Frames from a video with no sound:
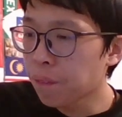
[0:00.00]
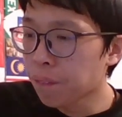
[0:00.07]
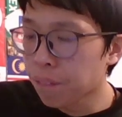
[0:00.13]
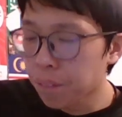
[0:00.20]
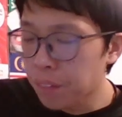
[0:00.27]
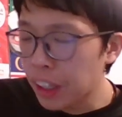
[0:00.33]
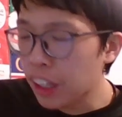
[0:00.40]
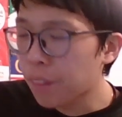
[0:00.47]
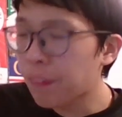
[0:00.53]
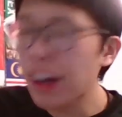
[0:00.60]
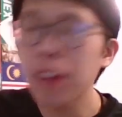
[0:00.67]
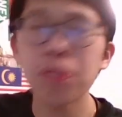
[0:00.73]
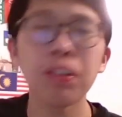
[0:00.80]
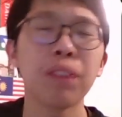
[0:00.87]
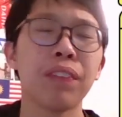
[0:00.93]
But
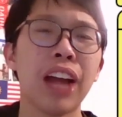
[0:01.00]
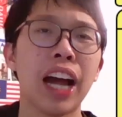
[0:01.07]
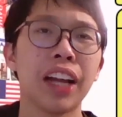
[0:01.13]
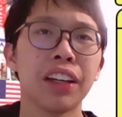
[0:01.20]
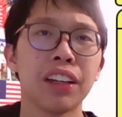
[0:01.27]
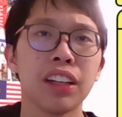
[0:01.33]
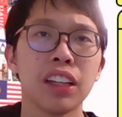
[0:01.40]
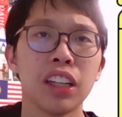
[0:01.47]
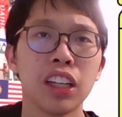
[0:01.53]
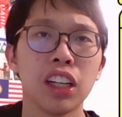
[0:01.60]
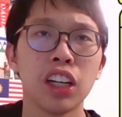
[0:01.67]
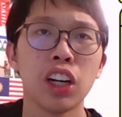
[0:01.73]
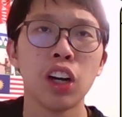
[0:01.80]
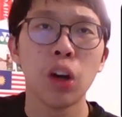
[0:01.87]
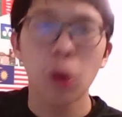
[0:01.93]
apart from that,
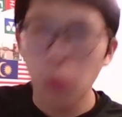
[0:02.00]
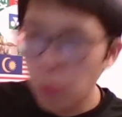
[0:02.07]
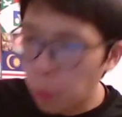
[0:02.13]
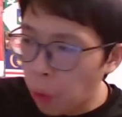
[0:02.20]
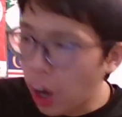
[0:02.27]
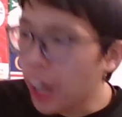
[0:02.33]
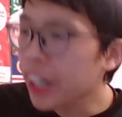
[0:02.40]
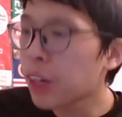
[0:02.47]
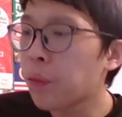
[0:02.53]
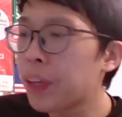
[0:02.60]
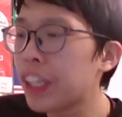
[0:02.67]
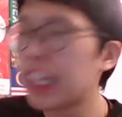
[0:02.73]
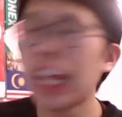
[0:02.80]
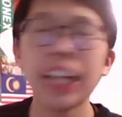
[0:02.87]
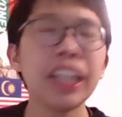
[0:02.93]
why are we
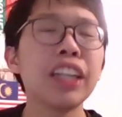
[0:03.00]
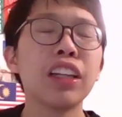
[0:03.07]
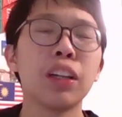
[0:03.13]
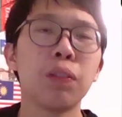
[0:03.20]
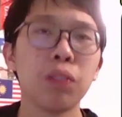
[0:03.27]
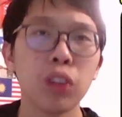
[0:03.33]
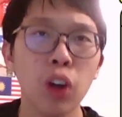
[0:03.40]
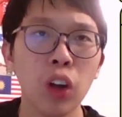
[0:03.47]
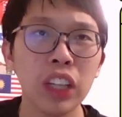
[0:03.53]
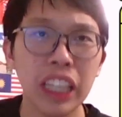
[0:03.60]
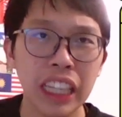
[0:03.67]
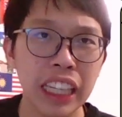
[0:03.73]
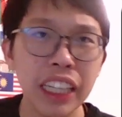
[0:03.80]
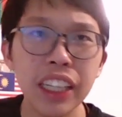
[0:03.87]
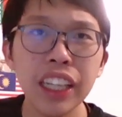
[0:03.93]
letting them
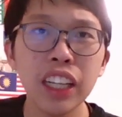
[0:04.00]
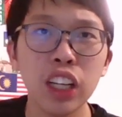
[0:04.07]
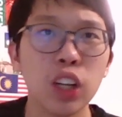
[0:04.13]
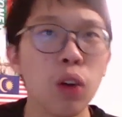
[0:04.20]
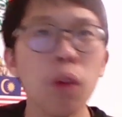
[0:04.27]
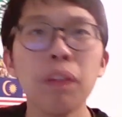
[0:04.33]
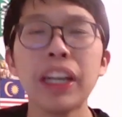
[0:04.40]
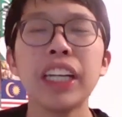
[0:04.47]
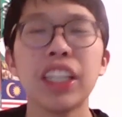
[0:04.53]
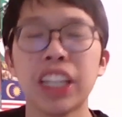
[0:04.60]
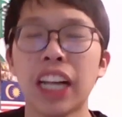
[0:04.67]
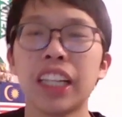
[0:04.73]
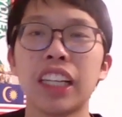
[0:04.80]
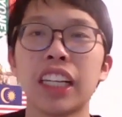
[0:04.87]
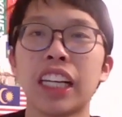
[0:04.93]
conceding so many
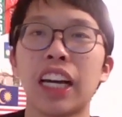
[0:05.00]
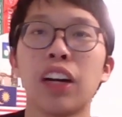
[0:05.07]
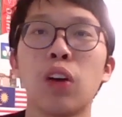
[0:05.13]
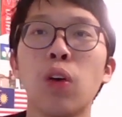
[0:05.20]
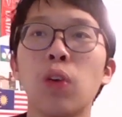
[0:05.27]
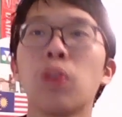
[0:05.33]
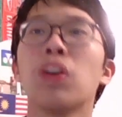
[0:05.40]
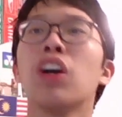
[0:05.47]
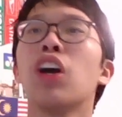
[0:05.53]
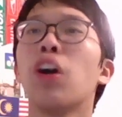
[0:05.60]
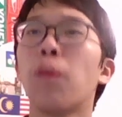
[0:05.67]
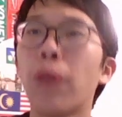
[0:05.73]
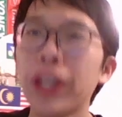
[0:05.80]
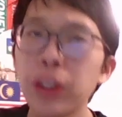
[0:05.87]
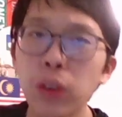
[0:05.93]
chances at goal?
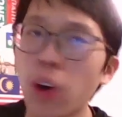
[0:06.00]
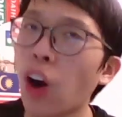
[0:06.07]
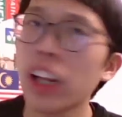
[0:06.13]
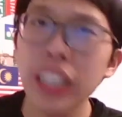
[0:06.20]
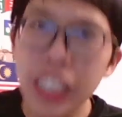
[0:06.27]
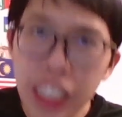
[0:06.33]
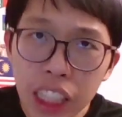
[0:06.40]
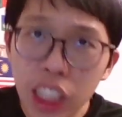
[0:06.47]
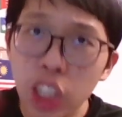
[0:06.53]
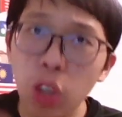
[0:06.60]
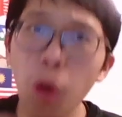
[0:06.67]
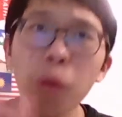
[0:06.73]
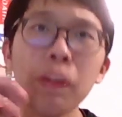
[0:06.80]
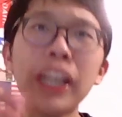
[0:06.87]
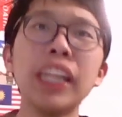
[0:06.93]
When you concede
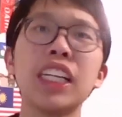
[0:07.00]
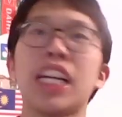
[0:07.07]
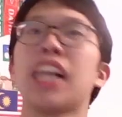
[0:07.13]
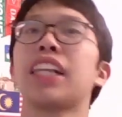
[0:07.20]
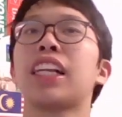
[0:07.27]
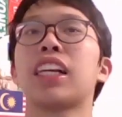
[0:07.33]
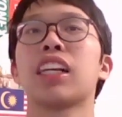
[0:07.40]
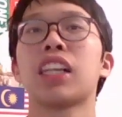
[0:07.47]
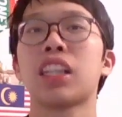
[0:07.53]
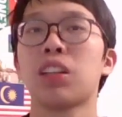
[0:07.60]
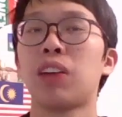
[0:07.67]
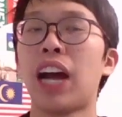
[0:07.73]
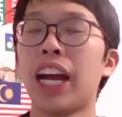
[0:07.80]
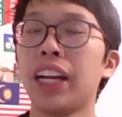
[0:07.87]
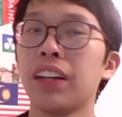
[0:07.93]
so many chances,
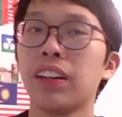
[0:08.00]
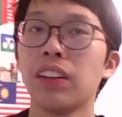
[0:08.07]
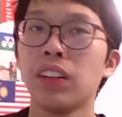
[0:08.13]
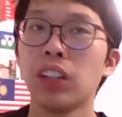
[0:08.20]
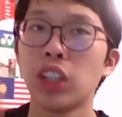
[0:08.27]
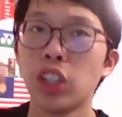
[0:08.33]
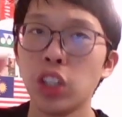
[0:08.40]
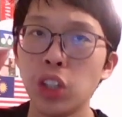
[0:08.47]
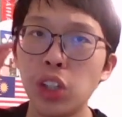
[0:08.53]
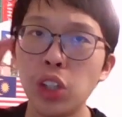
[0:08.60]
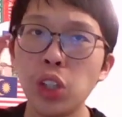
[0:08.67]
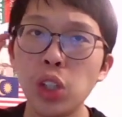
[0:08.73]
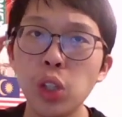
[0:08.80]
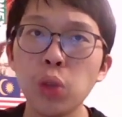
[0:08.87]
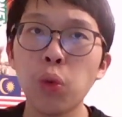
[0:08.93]
right,
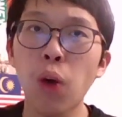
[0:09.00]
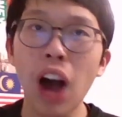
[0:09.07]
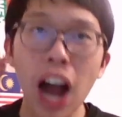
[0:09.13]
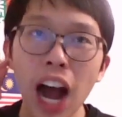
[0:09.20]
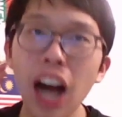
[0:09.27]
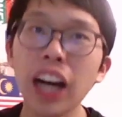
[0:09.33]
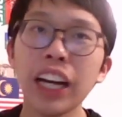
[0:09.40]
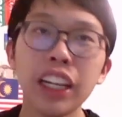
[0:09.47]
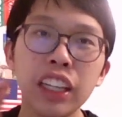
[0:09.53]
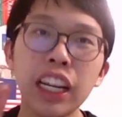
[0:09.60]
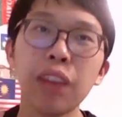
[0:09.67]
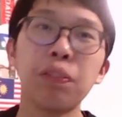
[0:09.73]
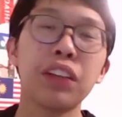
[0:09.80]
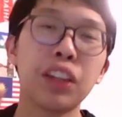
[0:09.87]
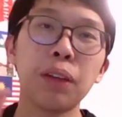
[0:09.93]
you are
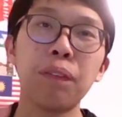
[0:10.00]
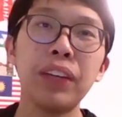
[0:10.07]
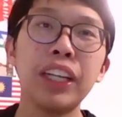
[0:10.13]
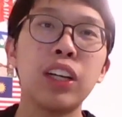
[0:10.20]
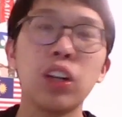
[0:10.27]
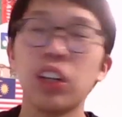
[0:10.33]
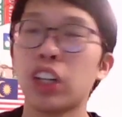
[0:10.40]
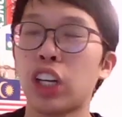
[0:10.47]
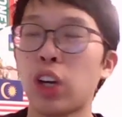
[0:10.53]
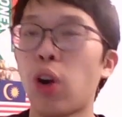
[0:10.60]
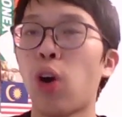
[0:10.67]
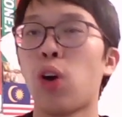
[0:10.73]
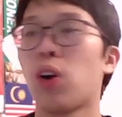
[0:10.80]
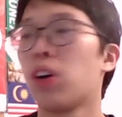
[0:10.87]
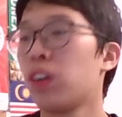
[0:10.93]
inevitably gonna
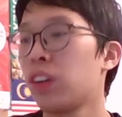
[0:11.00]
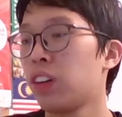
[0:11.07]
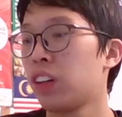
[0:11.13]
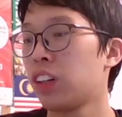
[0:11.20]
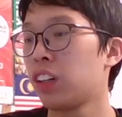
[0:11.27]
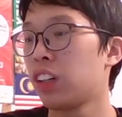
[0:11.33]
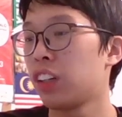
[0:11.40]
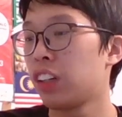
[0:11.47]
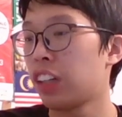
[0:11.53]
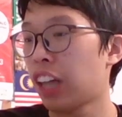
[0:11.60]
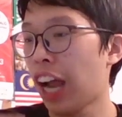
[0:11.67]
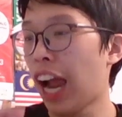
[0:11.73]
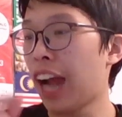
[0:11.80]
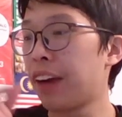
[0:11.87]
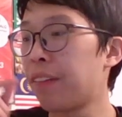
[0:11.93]
score.
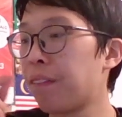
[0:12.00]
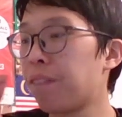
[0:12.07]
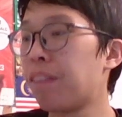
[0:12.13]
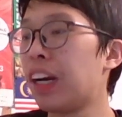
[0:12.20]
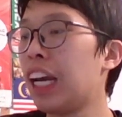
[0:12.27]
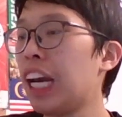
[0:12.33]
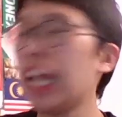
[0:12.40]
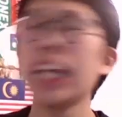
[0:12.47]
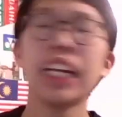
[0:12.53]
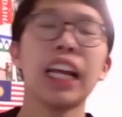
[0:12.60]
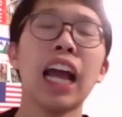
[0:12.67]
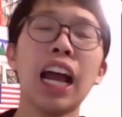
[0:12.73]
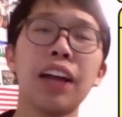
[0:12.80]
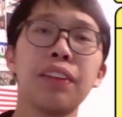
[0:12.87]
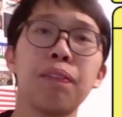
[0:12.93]
And Malay
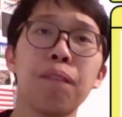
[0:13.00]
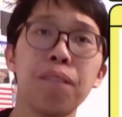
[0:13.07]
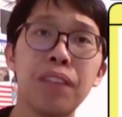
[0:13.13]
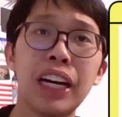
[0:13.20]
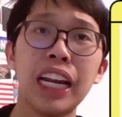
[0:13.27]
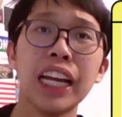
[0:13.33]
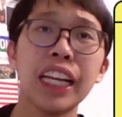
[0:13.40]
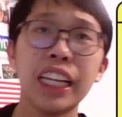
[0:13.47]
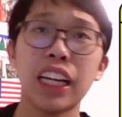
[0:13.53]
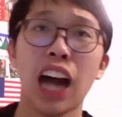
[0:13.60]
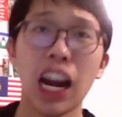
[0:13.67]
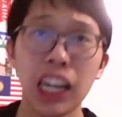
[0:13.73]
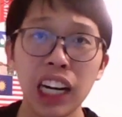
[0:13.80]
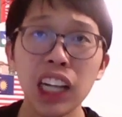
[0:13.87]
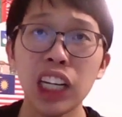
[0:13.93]
and Malaysia are
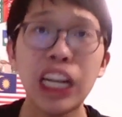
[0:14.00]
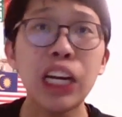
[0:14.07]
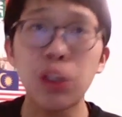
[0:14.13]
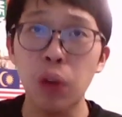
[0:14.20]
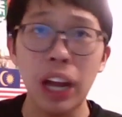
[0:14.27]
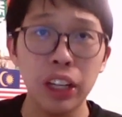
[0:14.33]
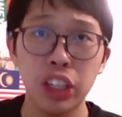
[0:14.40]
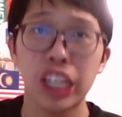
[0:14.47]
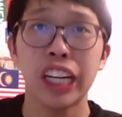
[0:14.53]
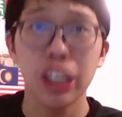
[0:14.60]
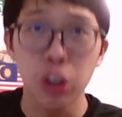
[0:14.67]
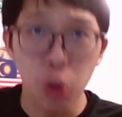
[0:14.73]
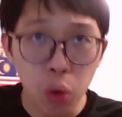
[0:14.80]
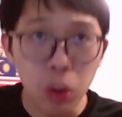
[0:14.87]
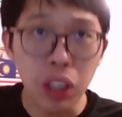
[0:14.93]
lucky to actually
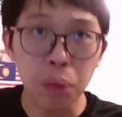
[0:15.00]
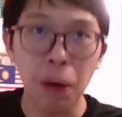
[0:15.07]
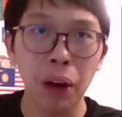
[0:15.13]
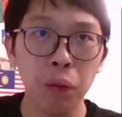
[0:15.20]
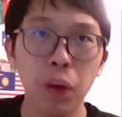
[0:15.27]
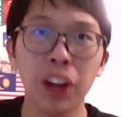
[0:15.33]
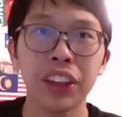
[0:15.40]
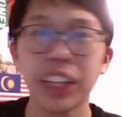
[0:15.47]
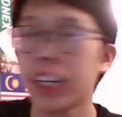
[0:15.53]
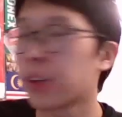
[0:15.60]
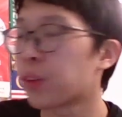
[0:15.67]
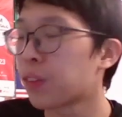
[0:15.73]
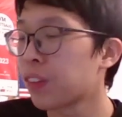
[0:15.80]
lose by one nil,